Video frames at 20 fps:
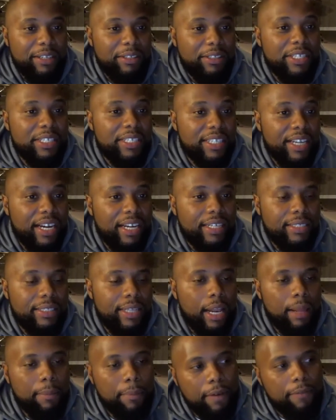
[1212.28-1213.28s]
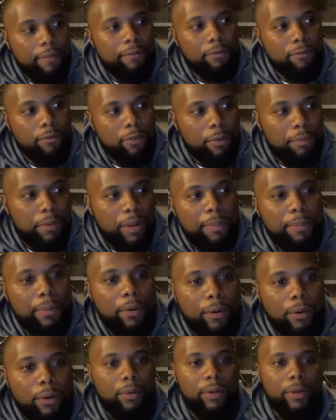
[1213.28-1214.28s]
just kind of silent. But for
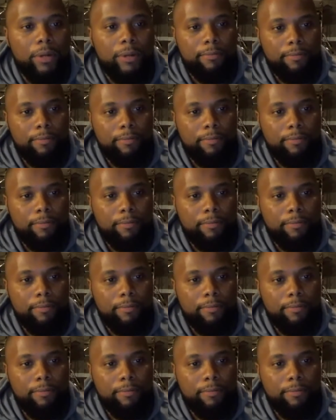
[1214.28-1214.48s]
people,